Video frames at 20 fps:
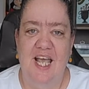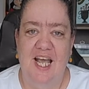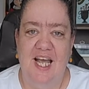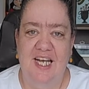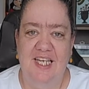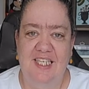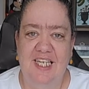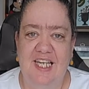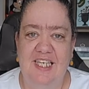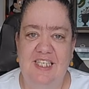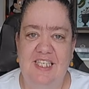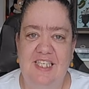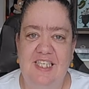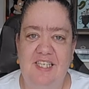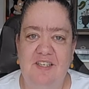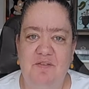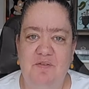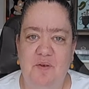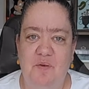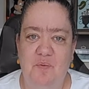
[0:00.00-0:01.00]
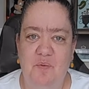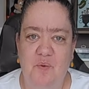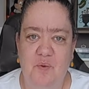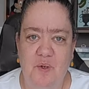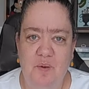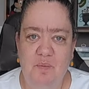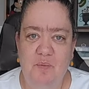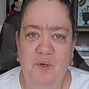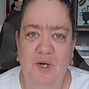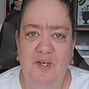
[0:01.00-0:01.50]
I'd like to give a
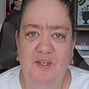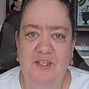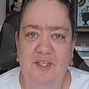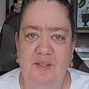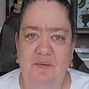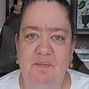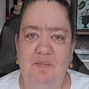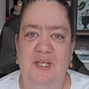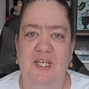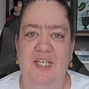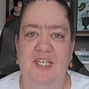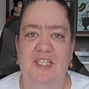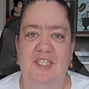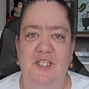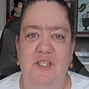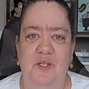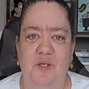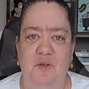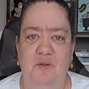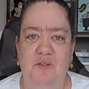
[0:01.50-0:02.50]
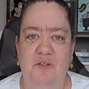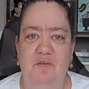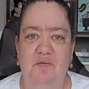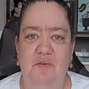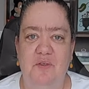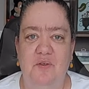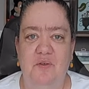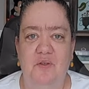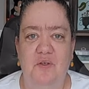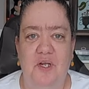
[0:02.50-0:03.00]
warm welcome to those of
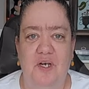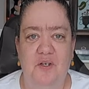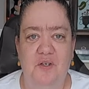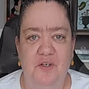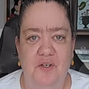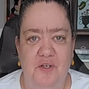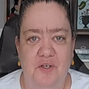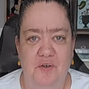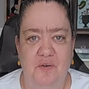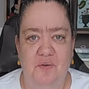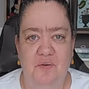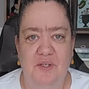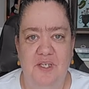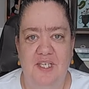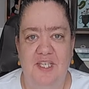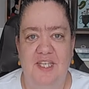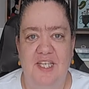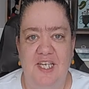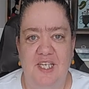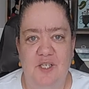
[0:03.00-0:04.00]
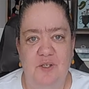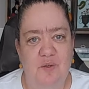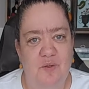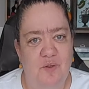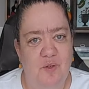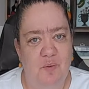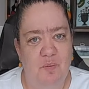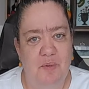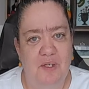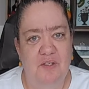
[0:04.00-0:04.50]
you that are new. Thank you
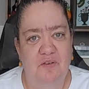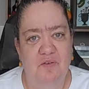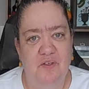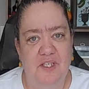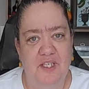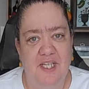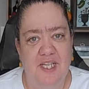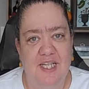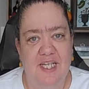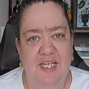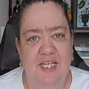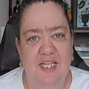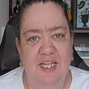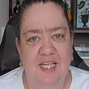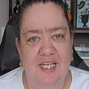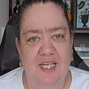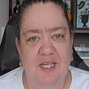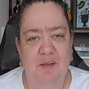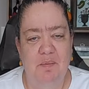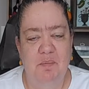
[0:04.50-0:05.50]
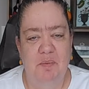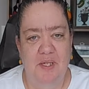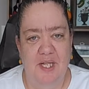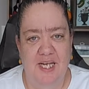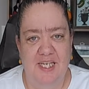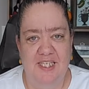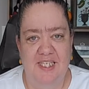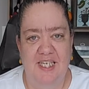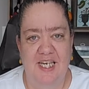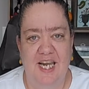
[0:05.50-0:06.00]
so much for clicking play
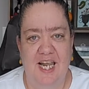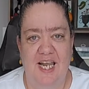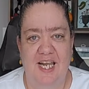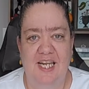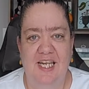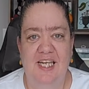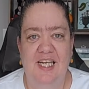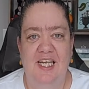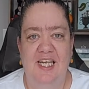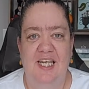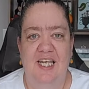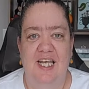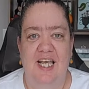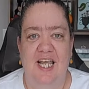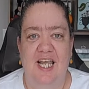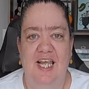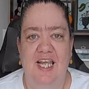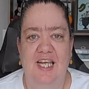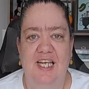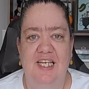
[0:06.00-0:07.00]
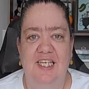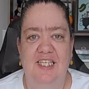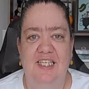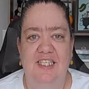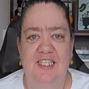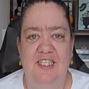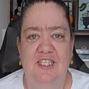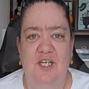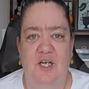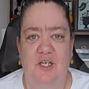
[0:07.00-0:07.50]
today.
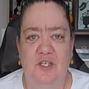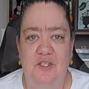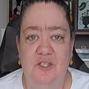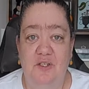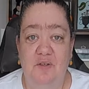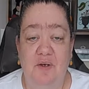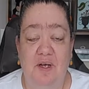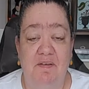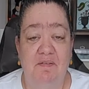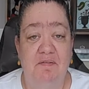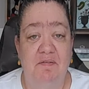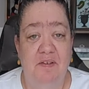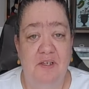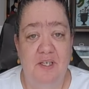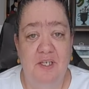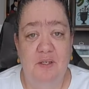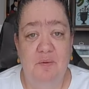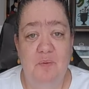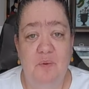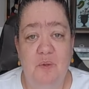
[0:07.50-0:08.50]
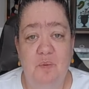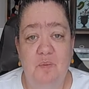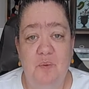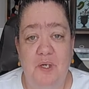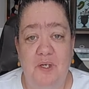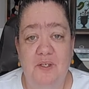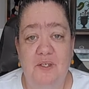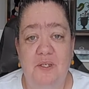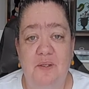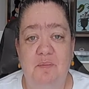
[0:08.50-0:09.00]
And also a very warm
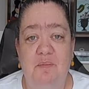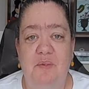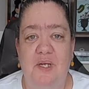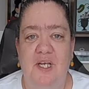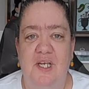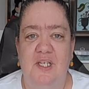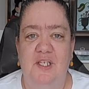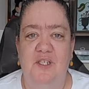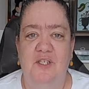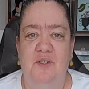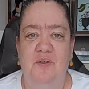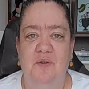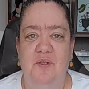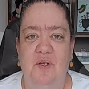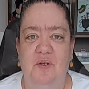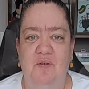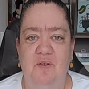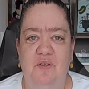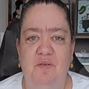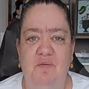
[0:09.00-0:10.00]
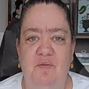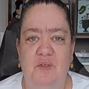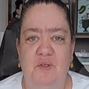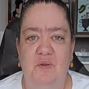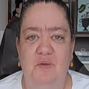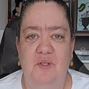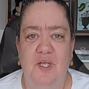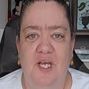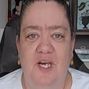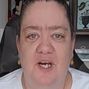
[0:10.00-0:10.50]
welcome to those of you
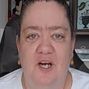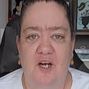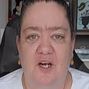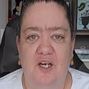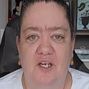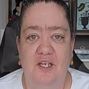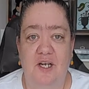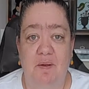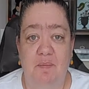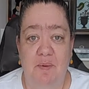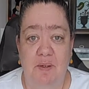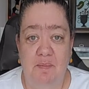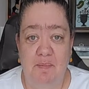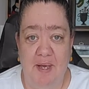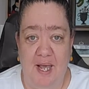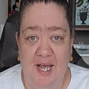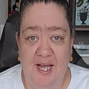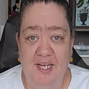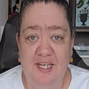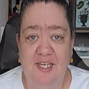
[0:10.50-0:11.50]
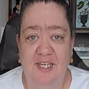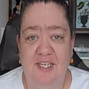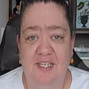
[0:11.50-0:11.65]
that are coming back